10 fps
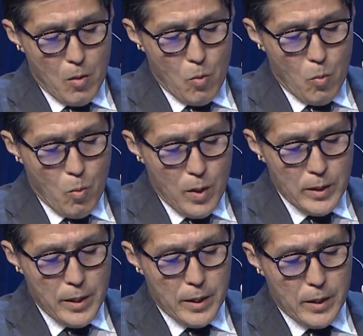One
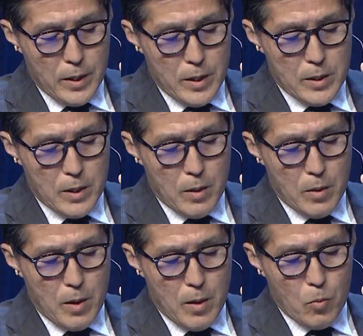thing is
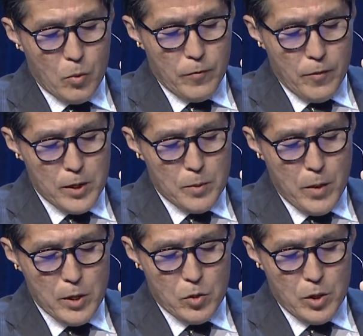we faced
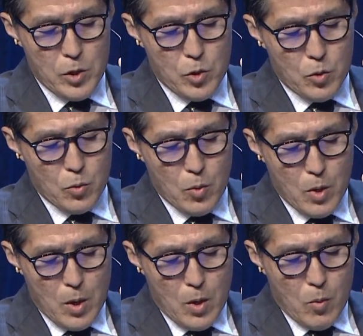major issue
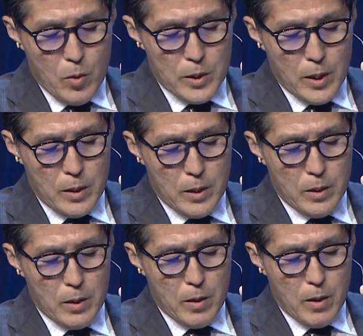was that
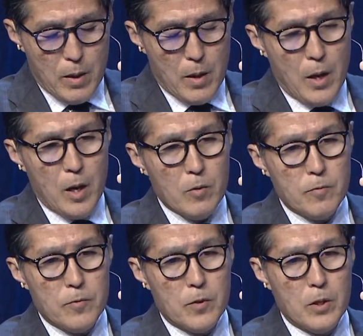out of
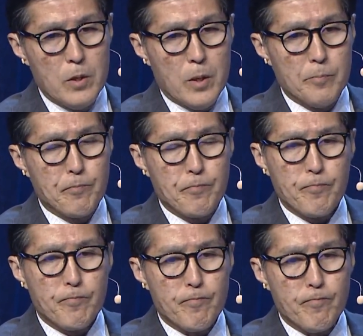
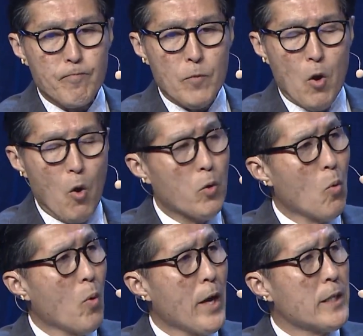all the
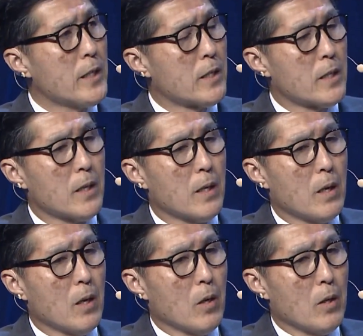waste
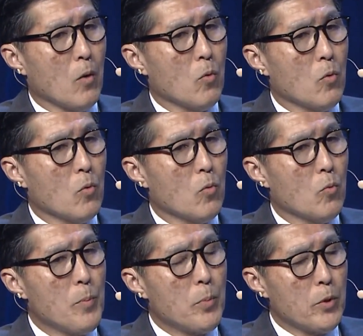that
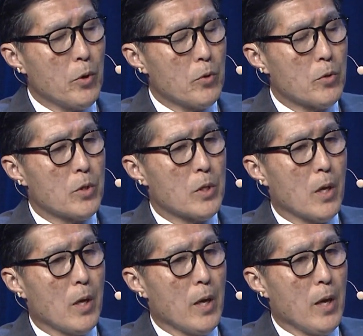we produce,
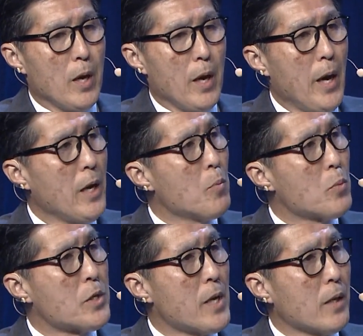
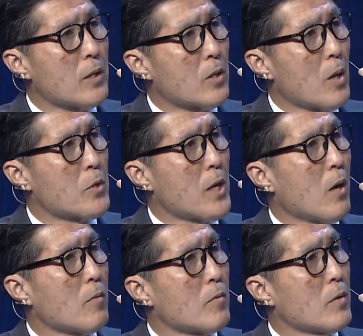80% comes
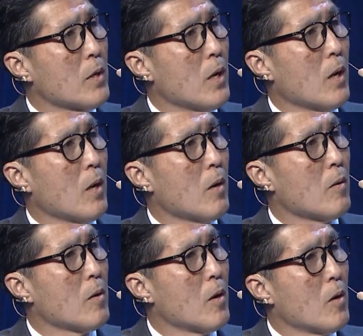out
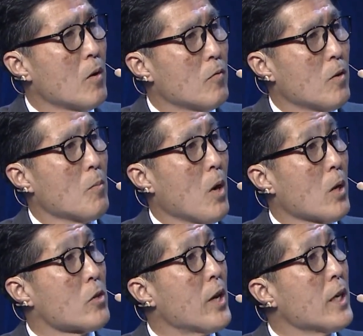from our
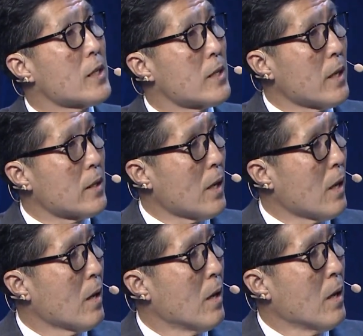training center
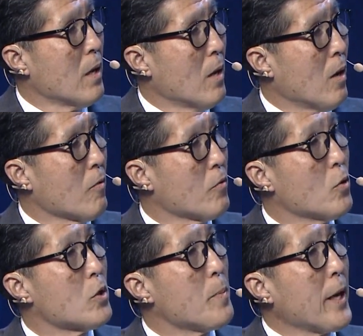of
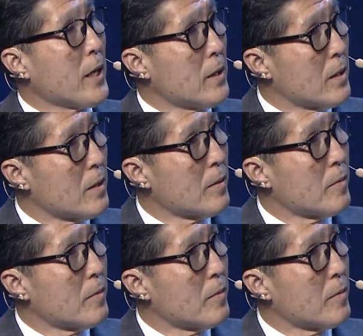used beddings.